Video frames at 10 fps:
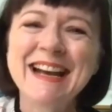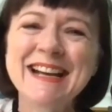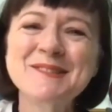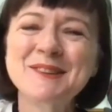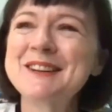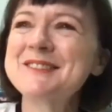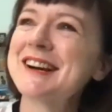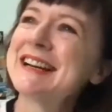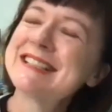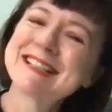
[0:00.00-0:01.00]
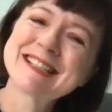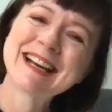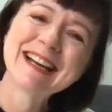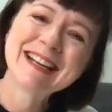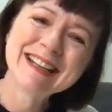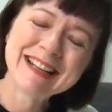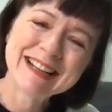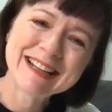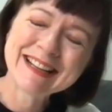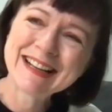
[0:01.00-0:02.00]
is what I'm trying to say.
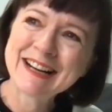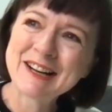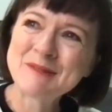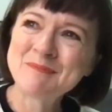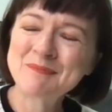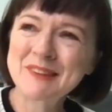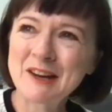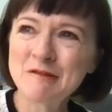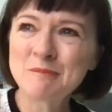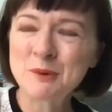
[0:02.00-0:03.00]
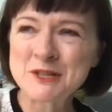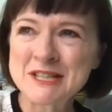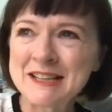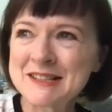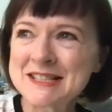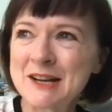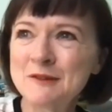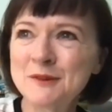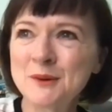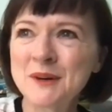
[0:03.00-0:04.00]
Yeah. Of pushing
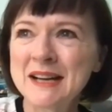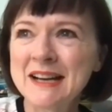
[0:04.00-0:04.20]
yourself or